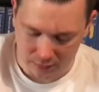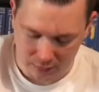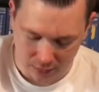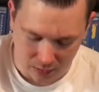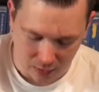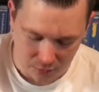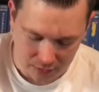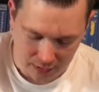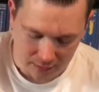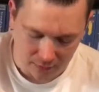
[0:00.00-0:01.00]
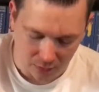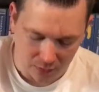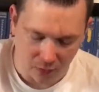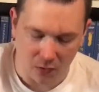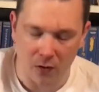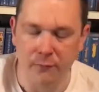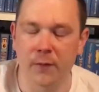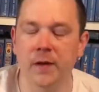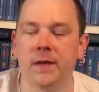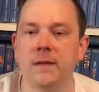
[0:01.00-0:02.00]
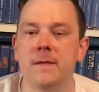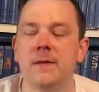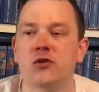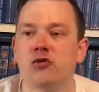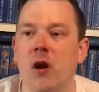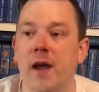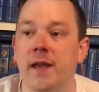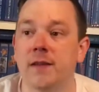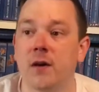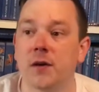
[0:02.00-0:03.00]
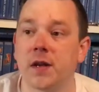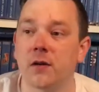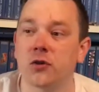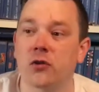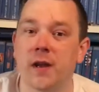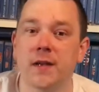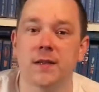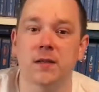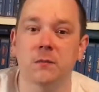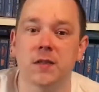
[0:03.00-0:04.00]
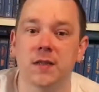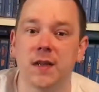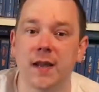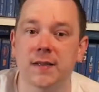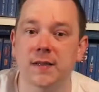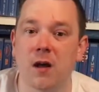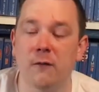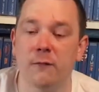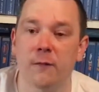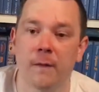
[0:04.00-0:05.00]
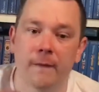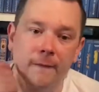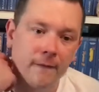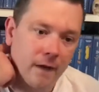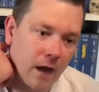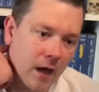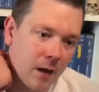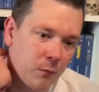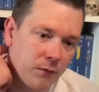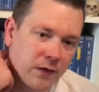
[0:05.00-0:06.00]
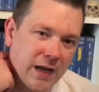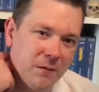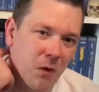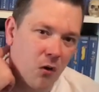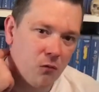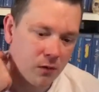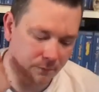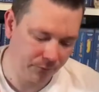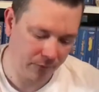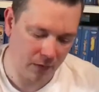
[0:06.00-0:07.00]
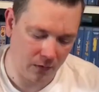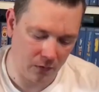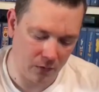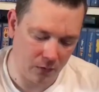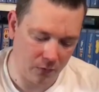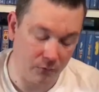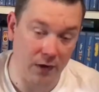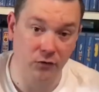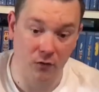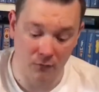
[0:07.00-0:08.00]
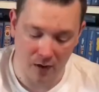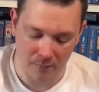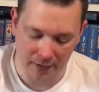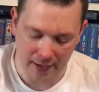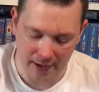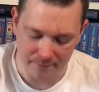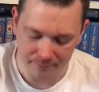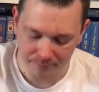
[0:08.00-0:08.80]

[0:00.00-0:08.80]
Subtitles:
a load here that I got off a trade that I done. I traded some SNES stuff with Dean Mole on Retro Realm again.